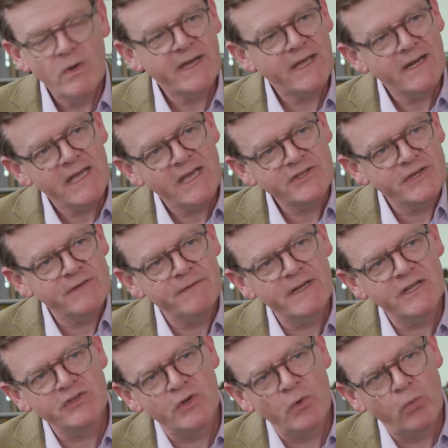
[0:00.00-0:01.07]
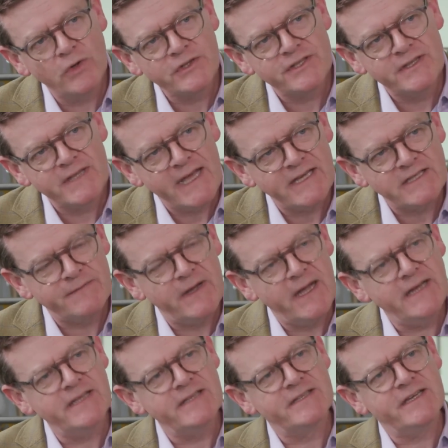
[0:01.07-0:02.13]
Well, can I ask you, Vinesh, you know, what's next for
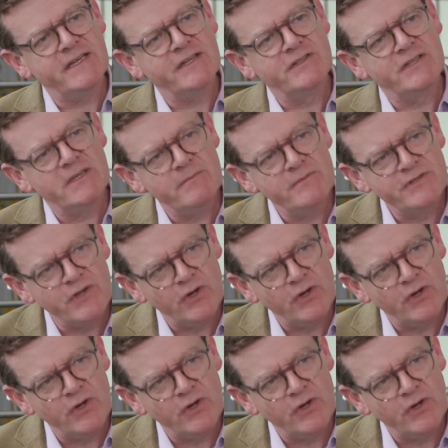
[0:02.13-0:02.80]
NEC in terms